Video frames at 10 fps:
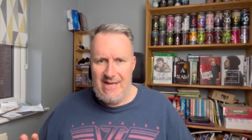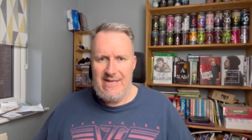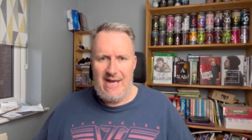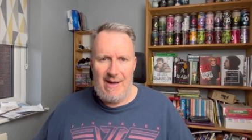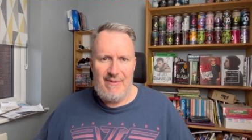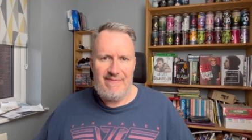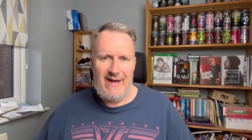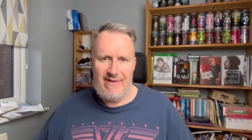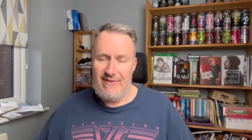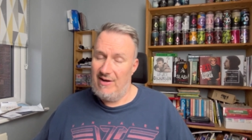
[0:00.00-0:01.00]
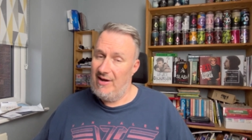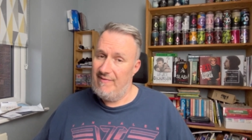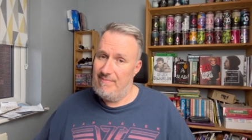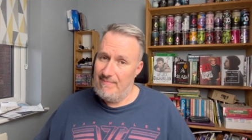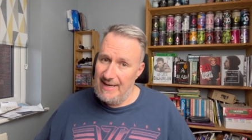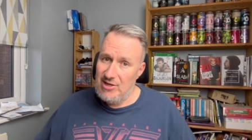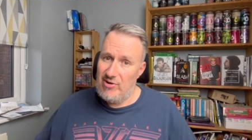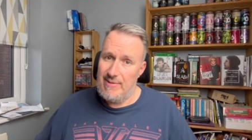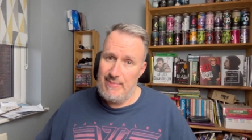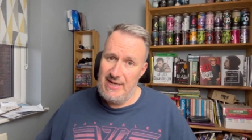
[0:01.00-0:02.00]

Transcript: yeah, I'm a fan for life. Make great